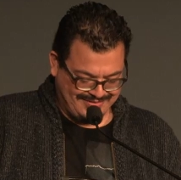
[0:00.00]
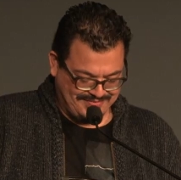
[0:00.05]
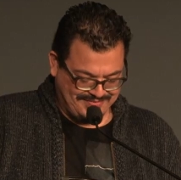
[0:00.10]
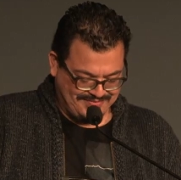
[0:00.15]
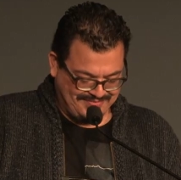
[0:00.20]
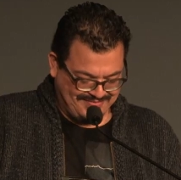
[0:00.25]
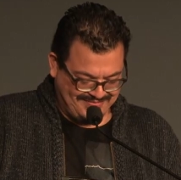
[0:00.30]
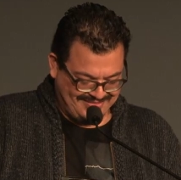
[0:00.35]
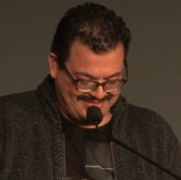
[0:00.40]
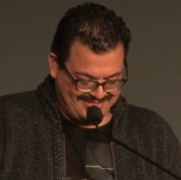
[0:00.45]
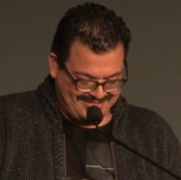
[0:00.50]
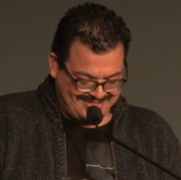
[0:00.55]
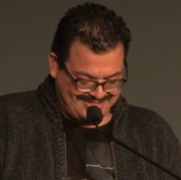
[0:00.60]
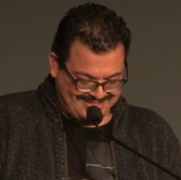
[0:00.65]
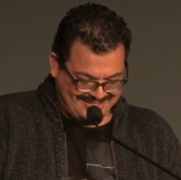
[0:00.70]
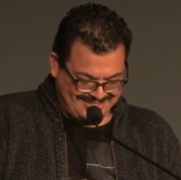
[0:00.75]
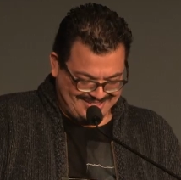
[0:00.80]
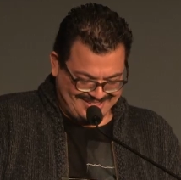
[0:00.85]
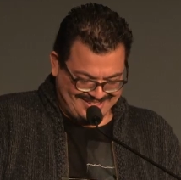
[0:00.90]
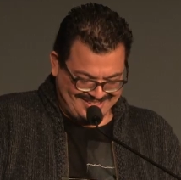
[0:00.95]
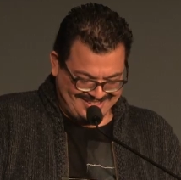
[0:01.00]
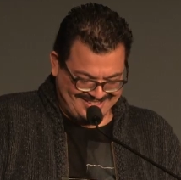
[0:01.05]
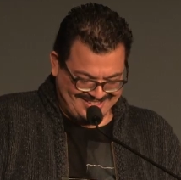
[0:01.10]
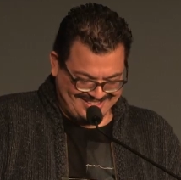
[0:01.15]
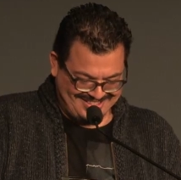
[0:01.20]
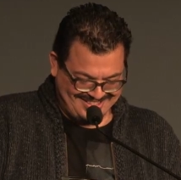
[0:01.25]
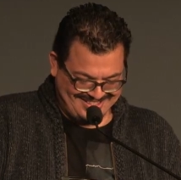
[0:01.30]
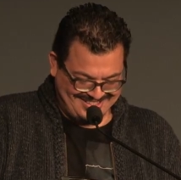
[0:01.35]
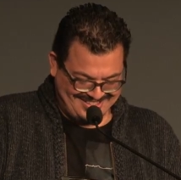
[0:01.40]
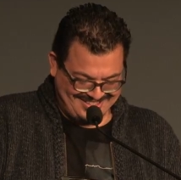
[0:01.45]

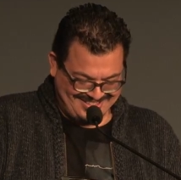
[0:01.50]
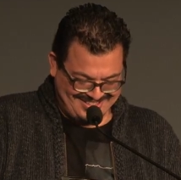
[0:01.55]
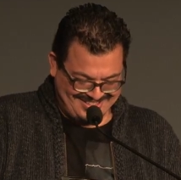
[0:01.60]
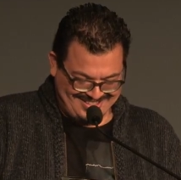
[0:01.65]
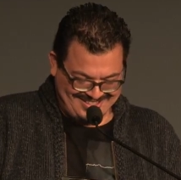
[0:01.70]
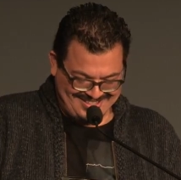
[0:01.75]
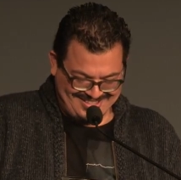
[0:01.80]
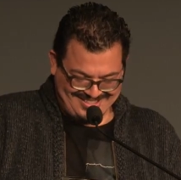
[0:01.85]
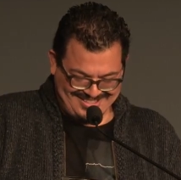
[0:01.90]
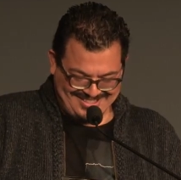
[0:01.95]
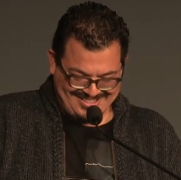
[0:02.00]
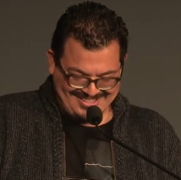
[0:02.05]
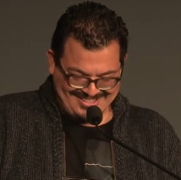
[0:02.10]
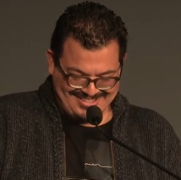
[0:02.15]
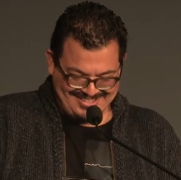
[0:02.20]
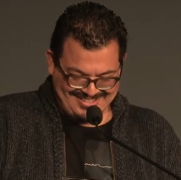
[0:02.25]
Nothing is said.